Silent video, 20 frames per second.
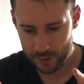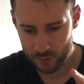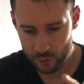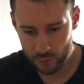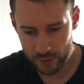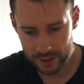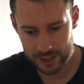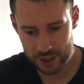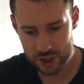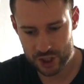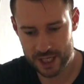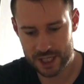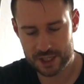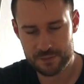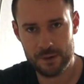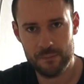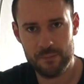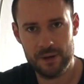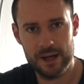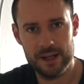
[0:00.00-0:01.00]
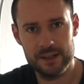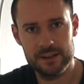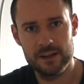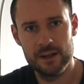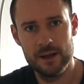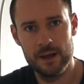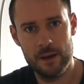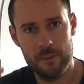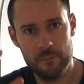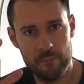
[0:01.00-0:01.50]
Really changed my mind.
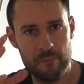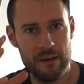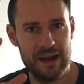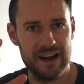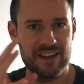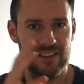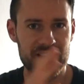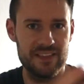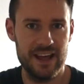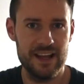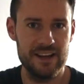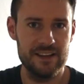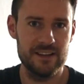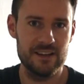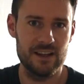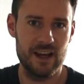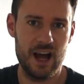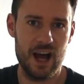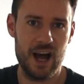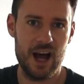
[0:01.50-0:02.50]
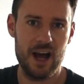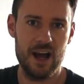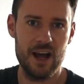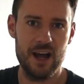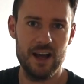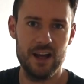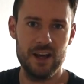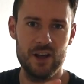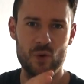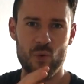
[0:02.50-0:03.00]
Back then
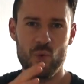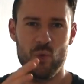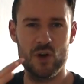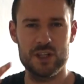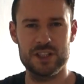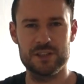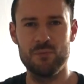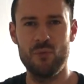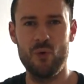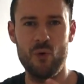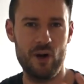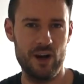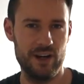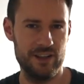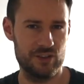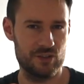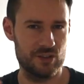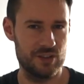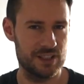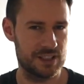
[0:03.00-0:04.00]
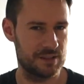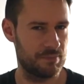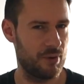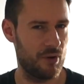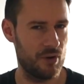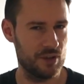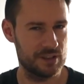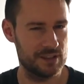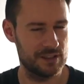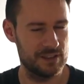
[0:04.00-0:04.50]
I was more into this
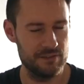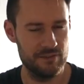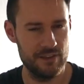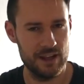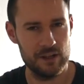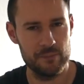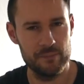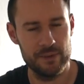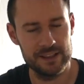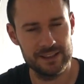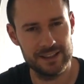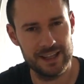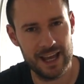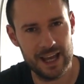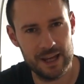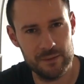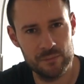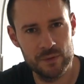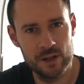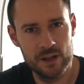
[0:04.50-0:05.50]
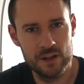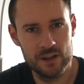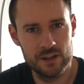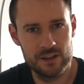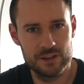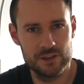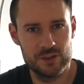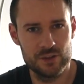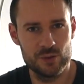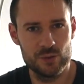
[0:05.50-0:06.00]
personal development game
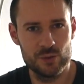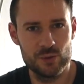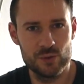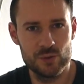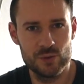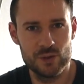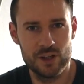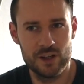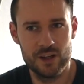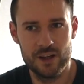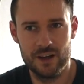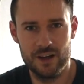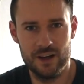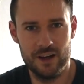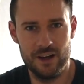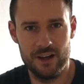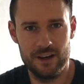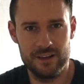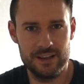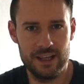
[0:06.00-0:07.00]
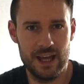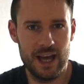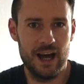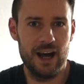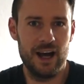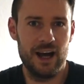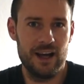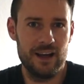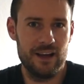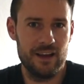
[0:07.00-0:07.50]

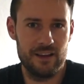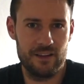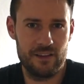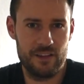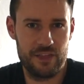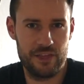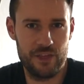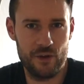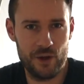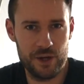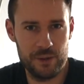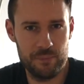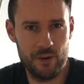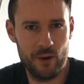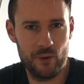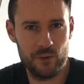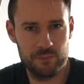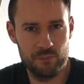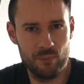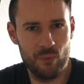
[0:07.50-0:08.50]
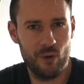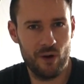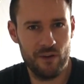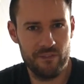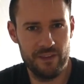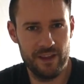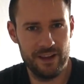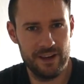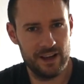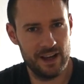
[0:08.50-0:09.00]
I thought about
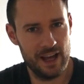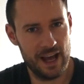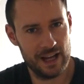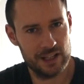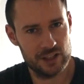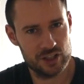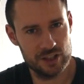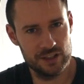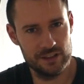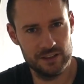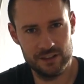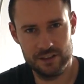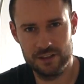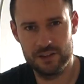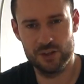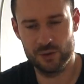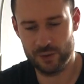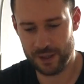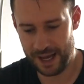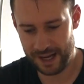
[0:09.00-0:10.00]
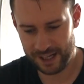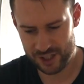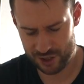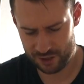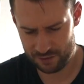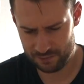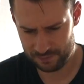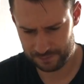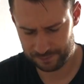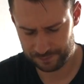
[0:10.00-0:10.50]
more than I actually took
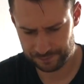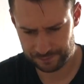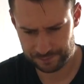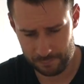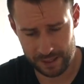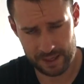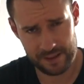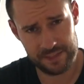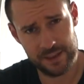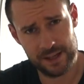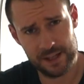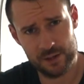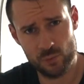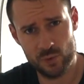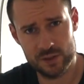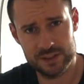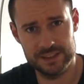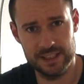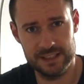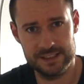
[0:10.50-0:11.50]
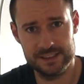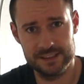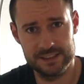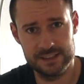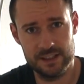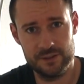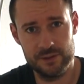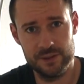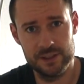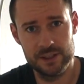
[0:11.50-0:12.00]
action. But I think it was
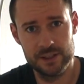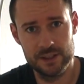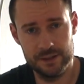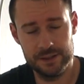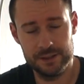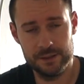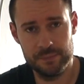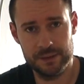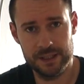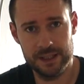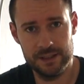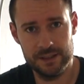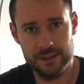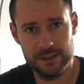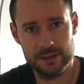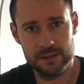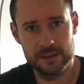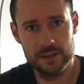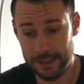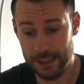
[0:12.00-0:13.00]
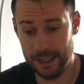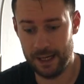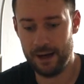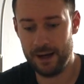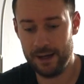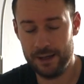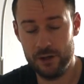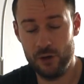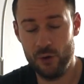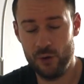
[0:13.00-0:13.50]
necessary in the beginning. Yeah,
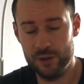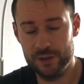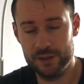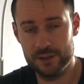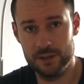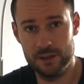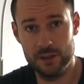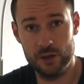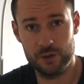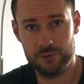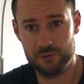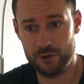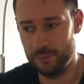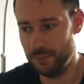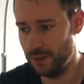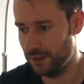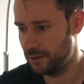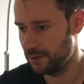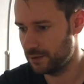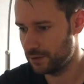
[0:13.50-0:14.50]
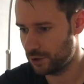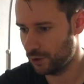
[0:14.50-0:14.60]
I learned a lot from it.